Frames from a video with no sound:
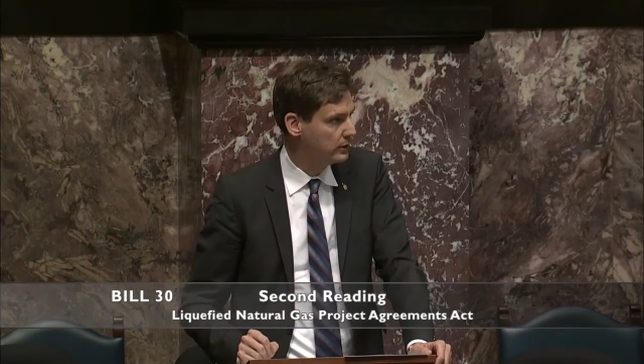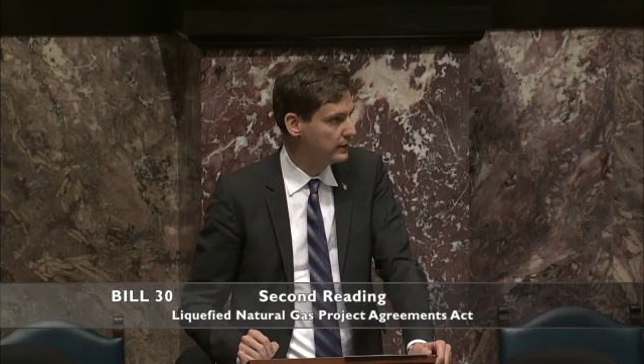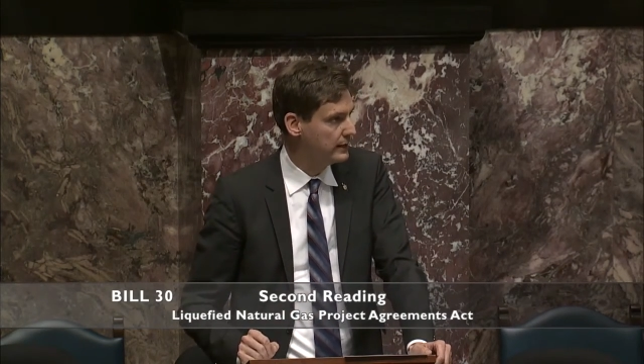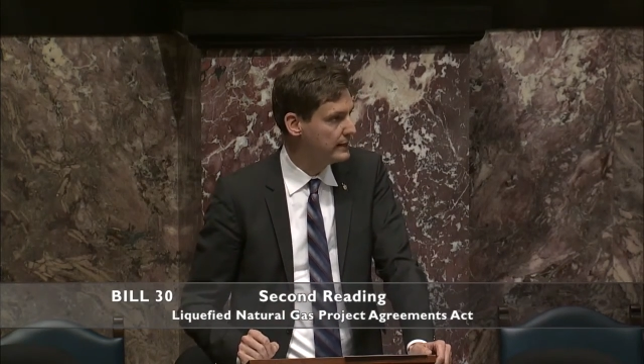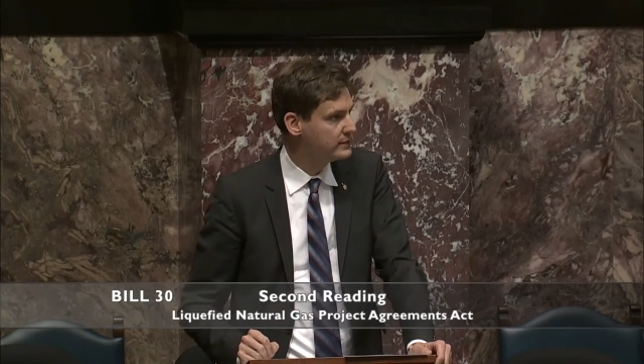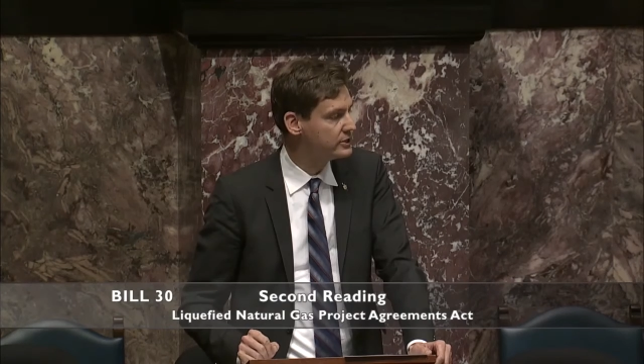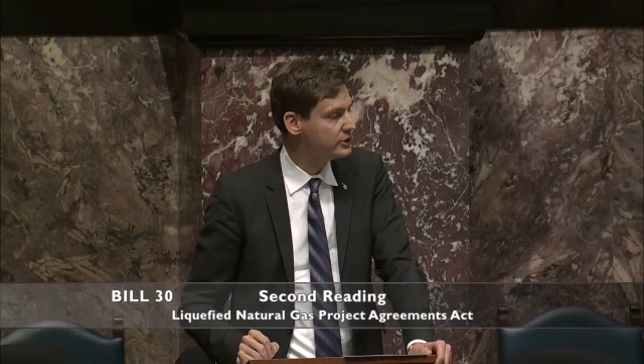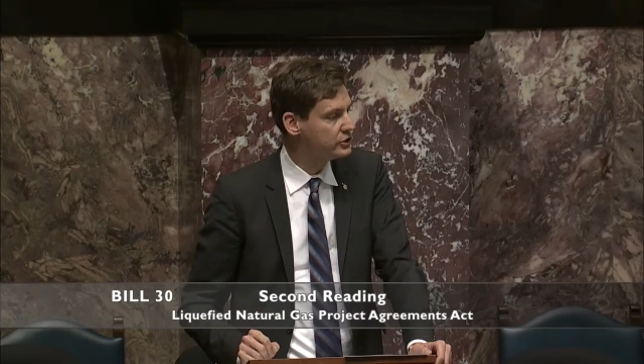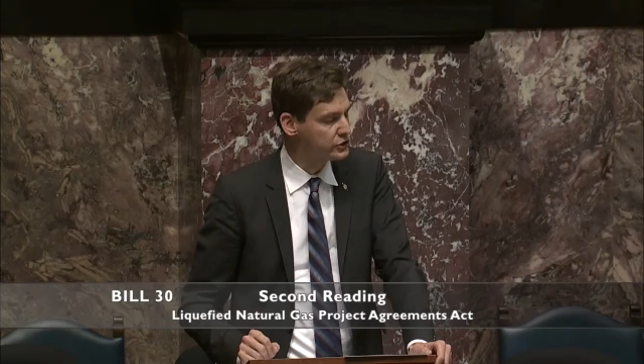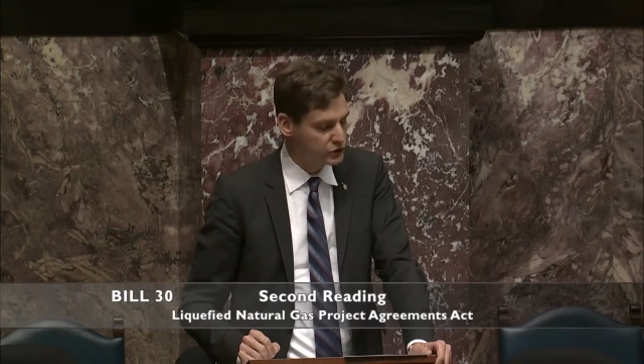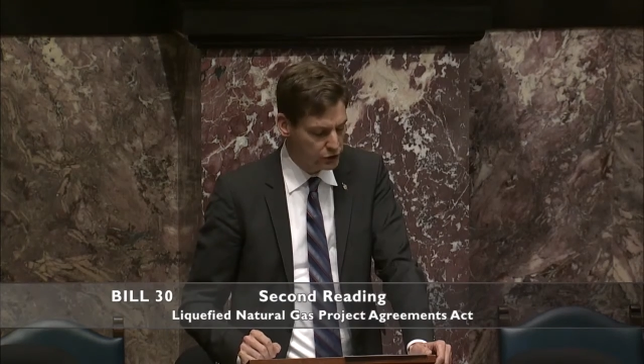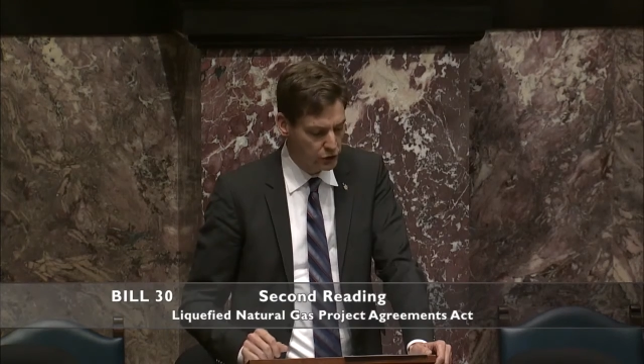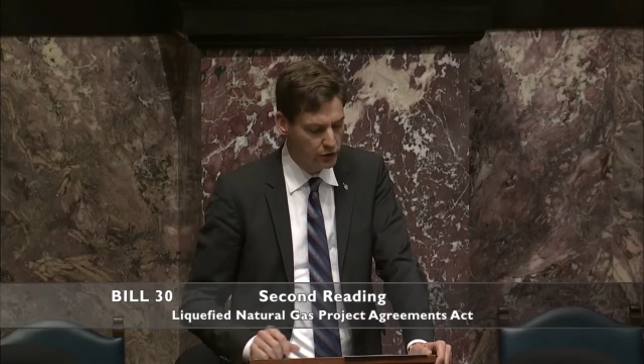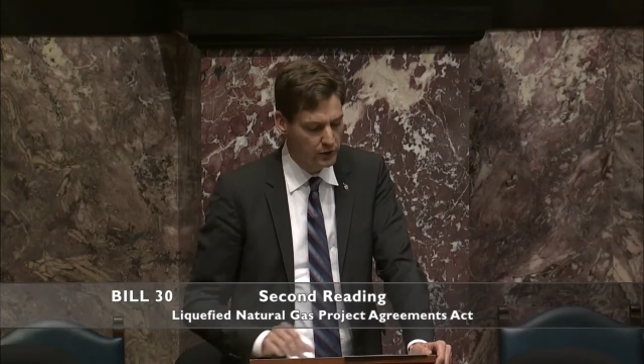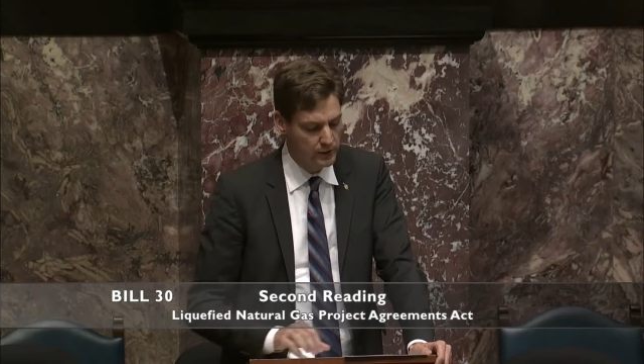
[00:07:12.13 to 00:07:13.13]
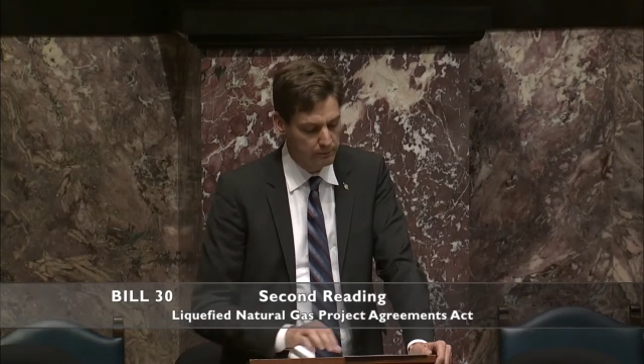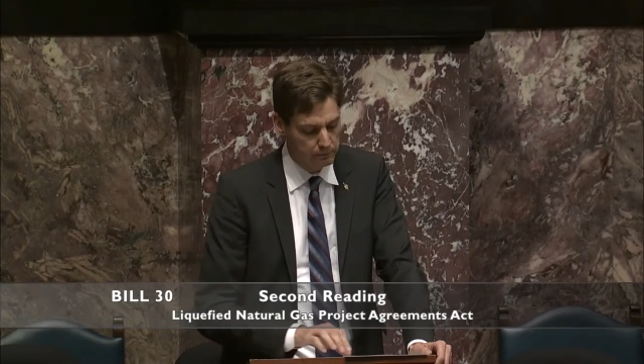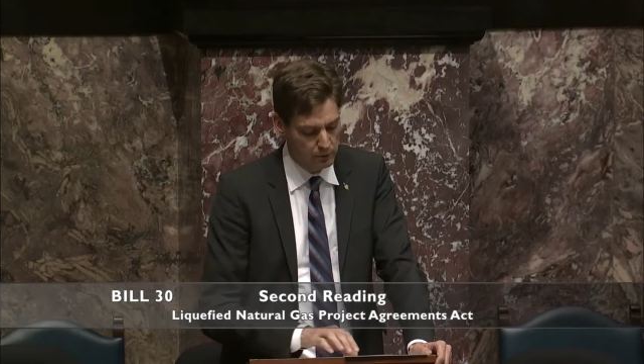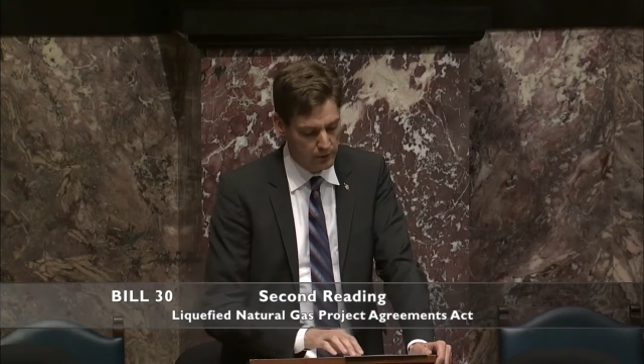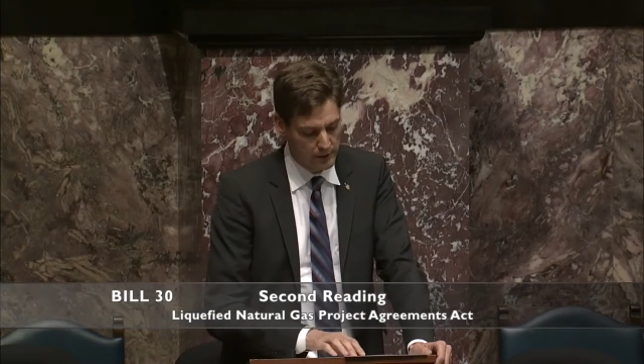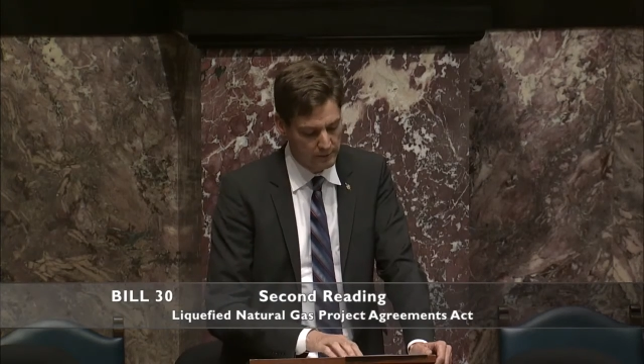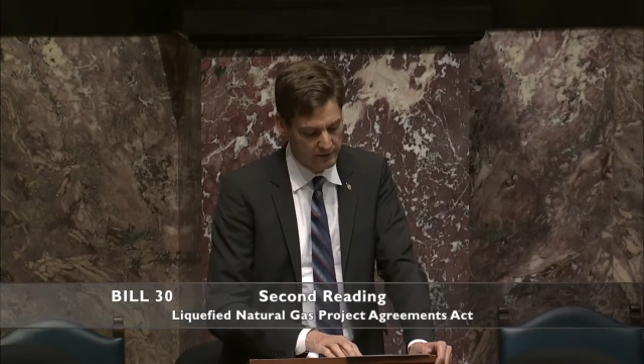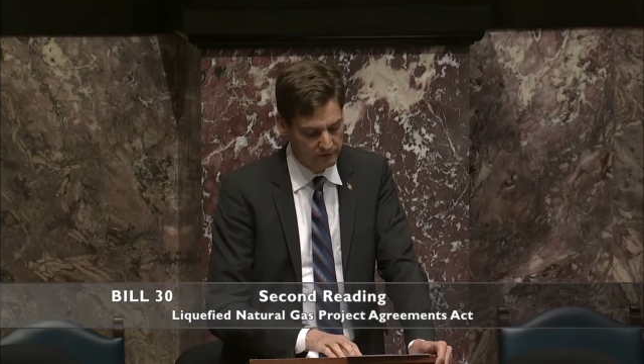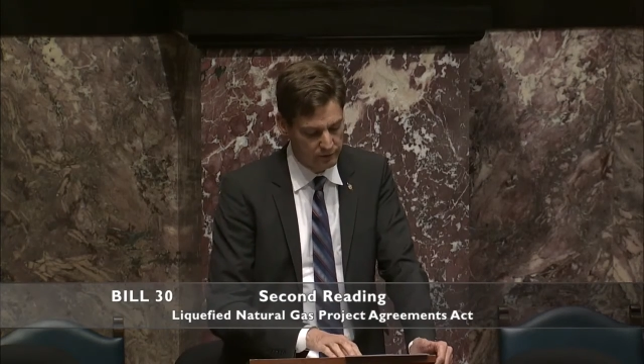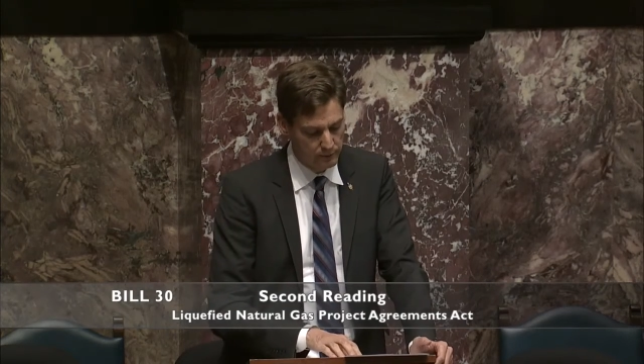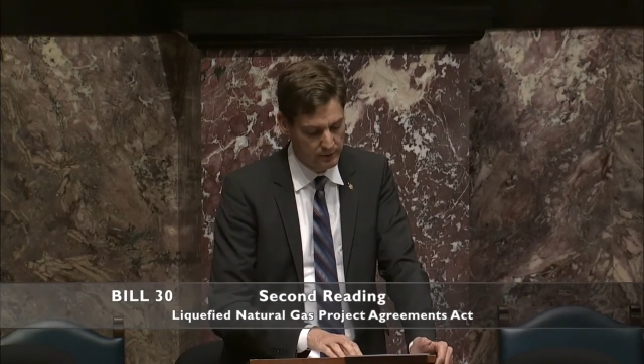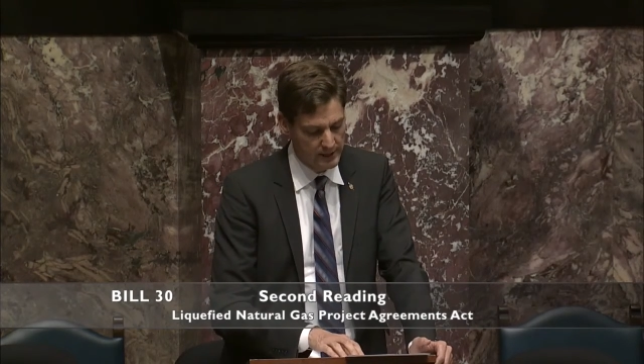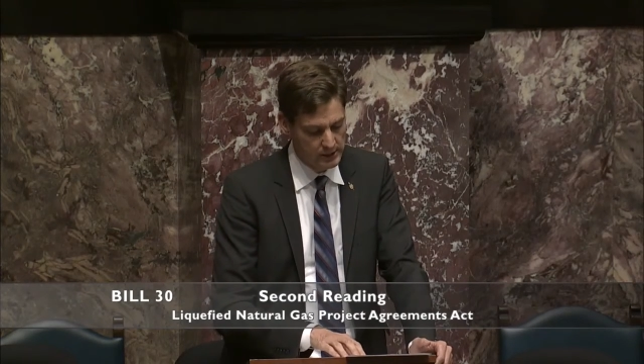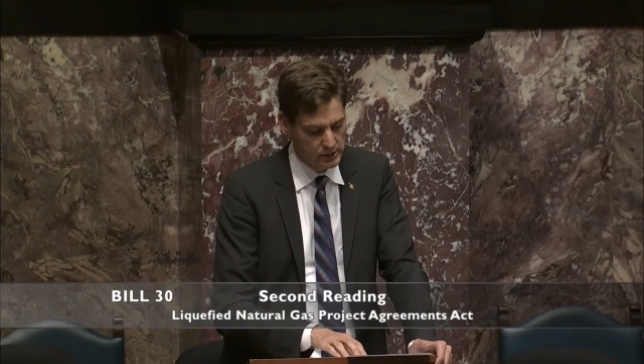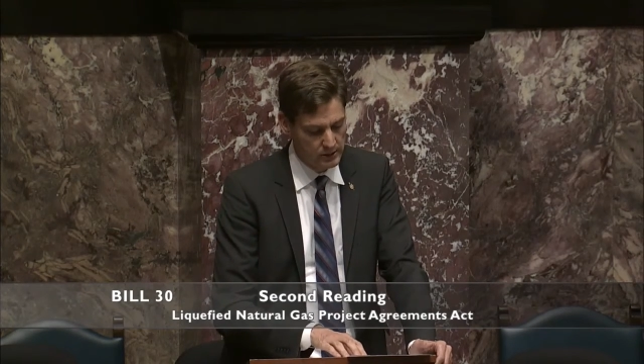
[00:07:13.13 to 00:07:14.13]
is ensure employment for
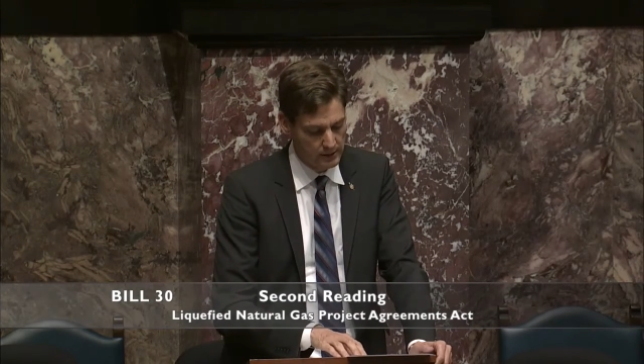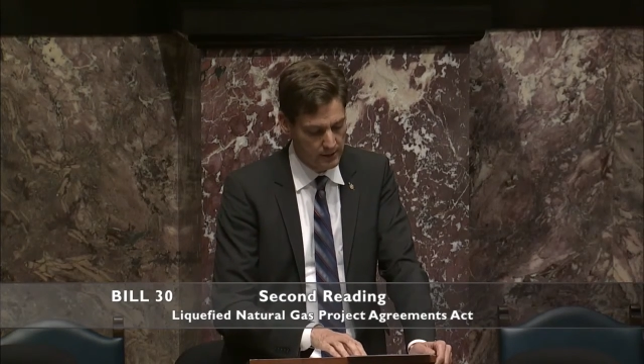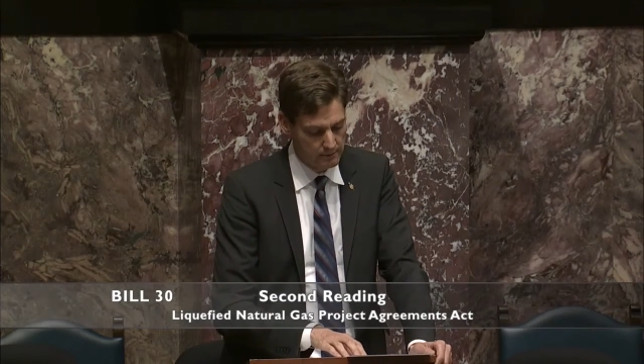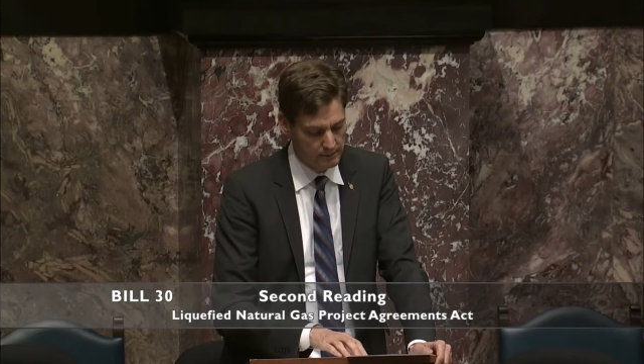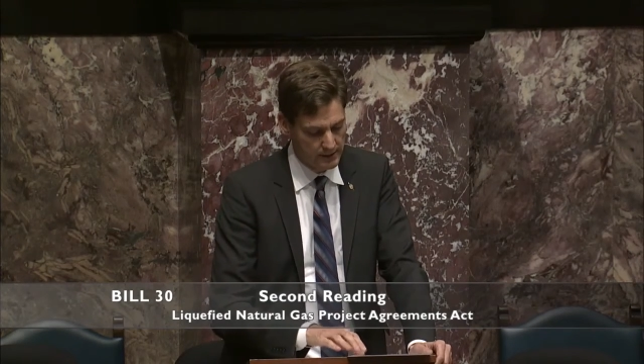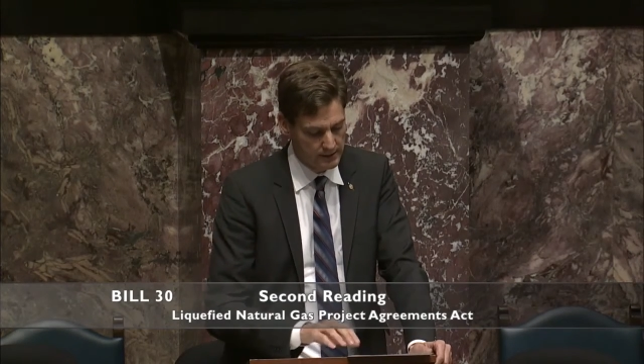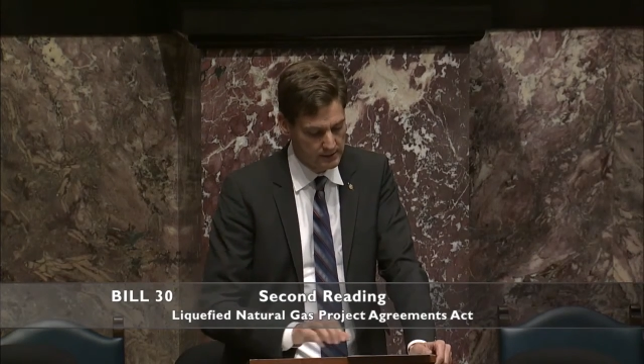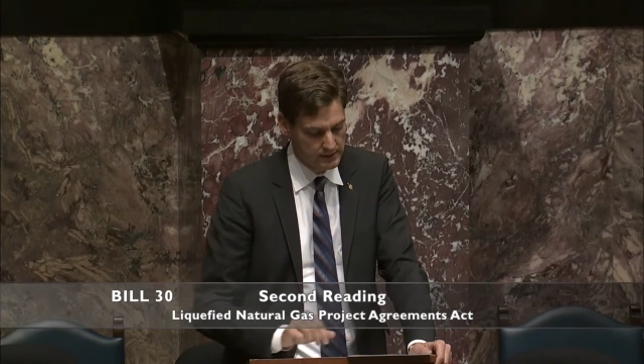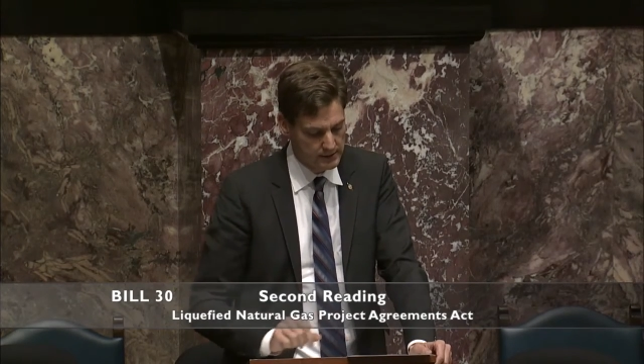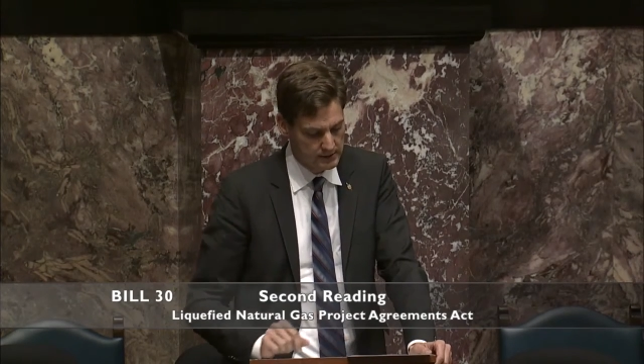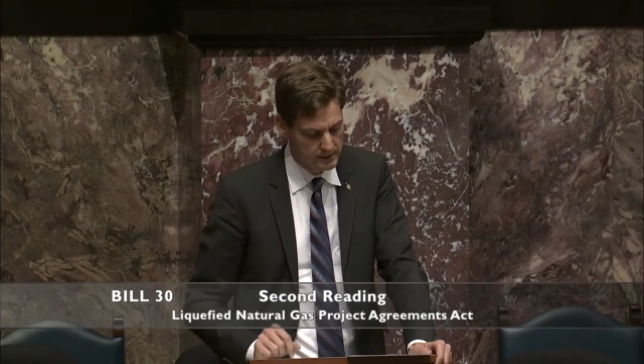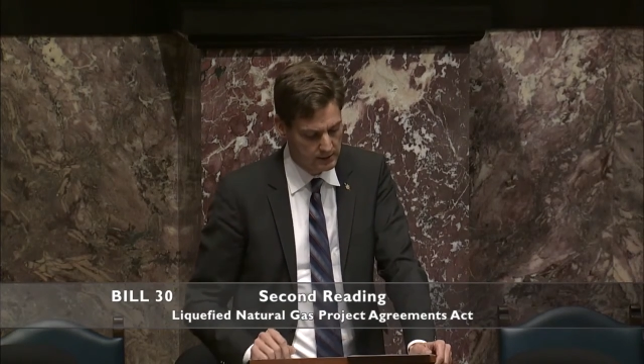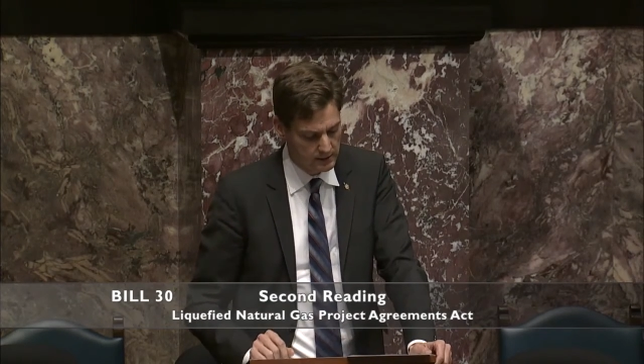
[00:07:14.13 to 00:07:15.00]
British Columbians.